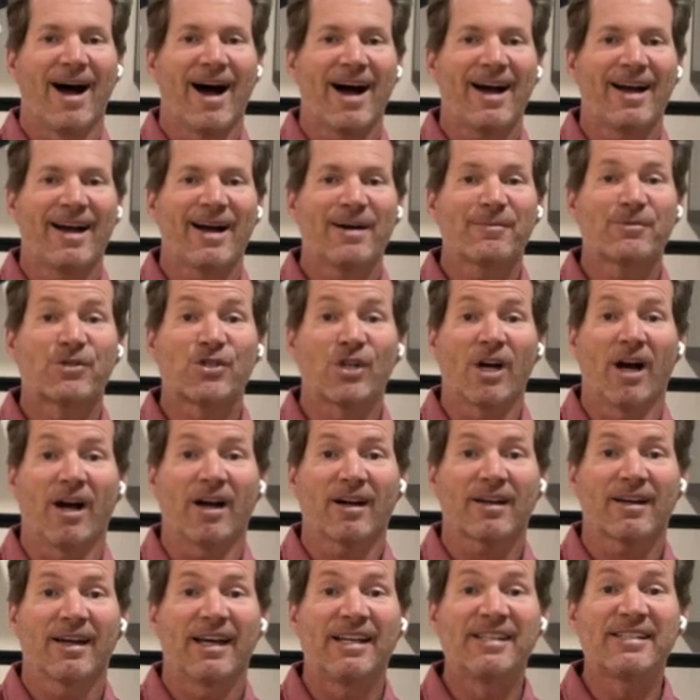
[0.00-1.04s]
Hi, I'm
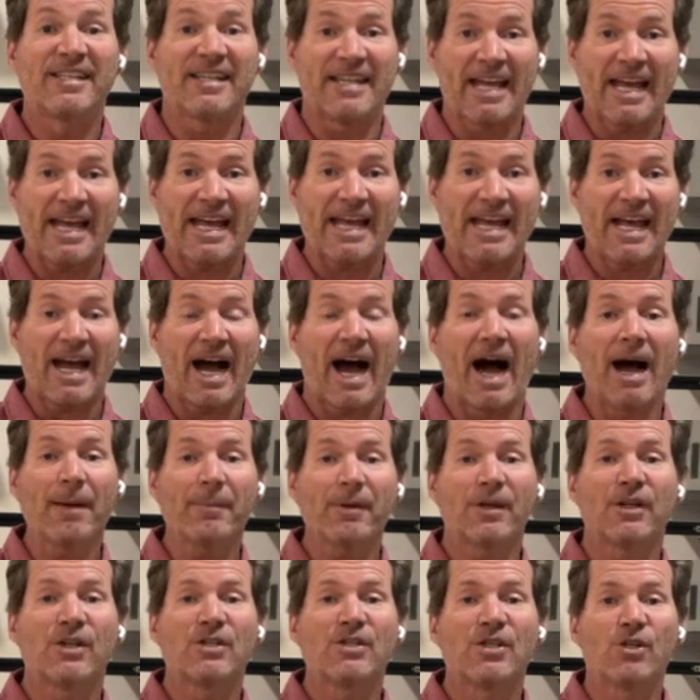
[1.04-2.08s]
Chuck, and today I'm
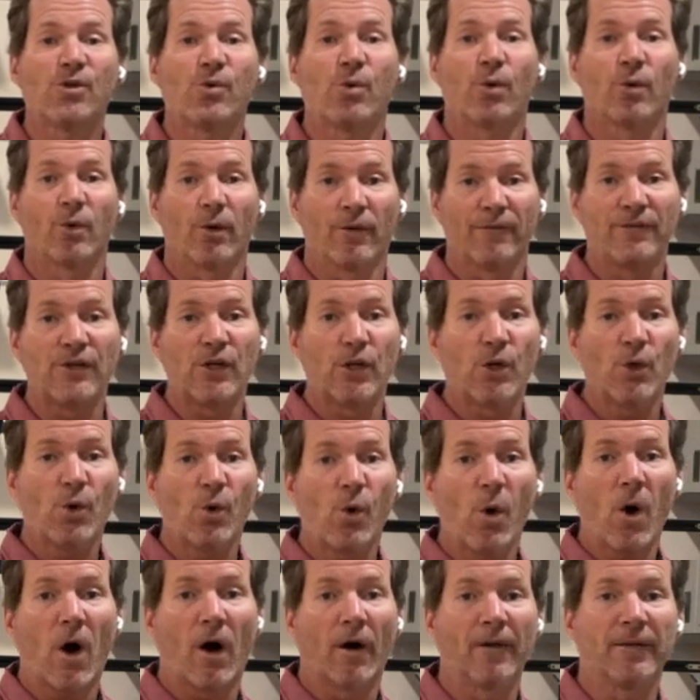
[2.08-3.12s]
going to do a
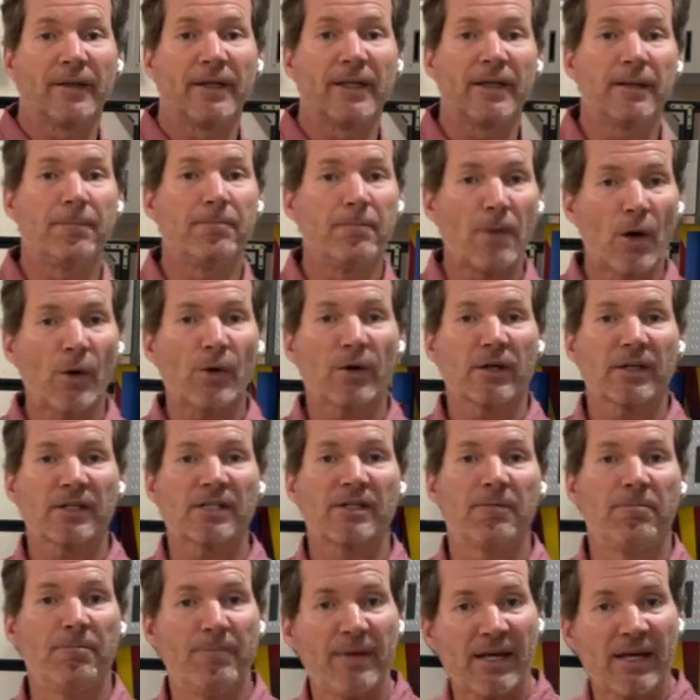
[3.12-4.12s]
review on the Modix